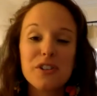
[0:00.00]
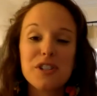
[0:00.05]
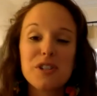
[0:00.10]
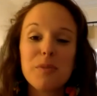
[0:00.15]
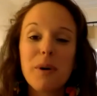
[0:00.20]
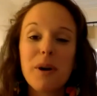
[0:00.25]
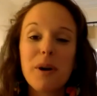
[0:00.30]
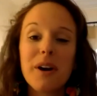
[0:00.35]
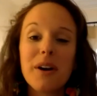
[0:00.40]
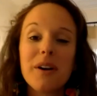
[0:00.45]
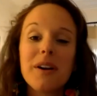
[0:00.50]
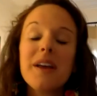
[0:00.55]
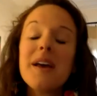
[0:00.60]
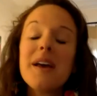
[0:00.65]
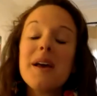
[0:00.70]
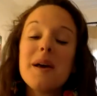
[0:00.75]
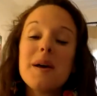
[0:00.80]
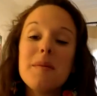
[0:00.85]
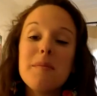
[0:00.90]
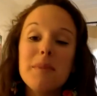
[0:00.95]
Smartt
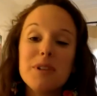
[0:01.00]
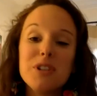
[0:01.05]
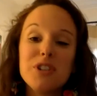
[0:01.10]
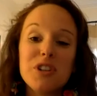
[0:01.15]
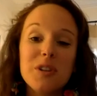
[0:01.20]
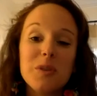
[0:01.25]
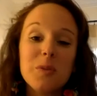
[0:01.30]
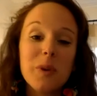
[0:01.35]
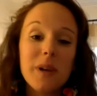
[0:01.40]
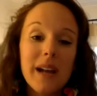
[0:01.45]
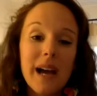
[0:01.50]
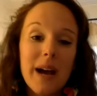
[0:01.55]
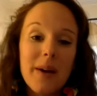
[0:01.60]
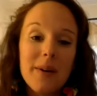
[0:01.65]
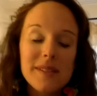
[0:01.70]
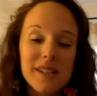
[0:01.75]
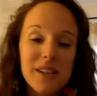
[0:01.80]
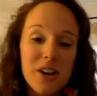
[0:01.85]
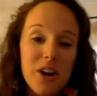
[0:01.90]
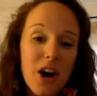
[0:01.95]
mentioned when I
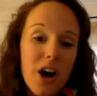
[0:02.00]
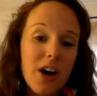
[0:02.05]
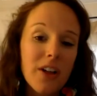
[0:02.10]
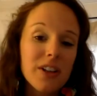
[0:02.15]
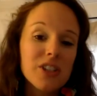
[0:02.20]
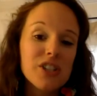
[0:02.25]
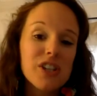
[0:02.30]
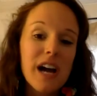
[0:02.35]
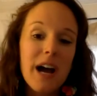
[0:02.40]
was in college.